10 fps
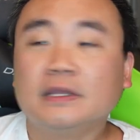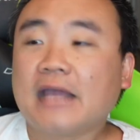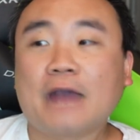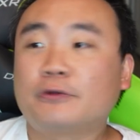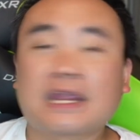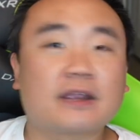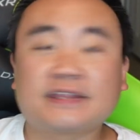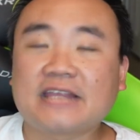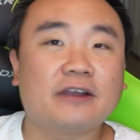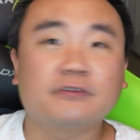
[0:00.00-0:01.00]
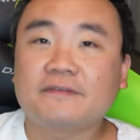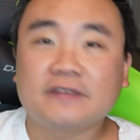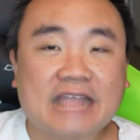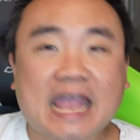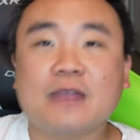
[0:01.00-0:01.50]
I don't give a
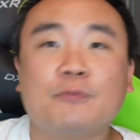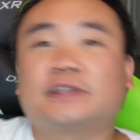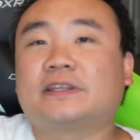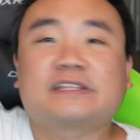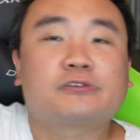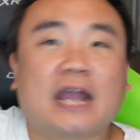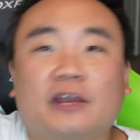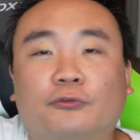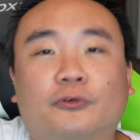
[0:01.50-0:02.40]
damn what the dragon